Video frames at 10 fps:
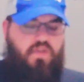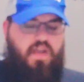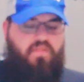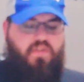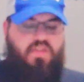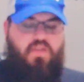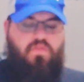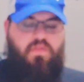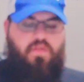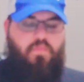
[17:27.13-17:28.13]
have I
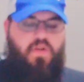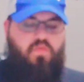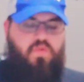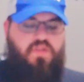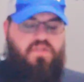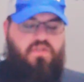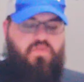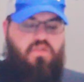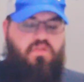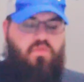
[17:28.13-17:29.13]
given them by reason
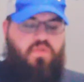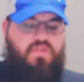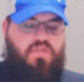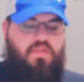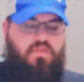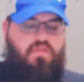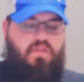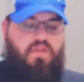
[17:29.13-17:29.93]
of the anointing,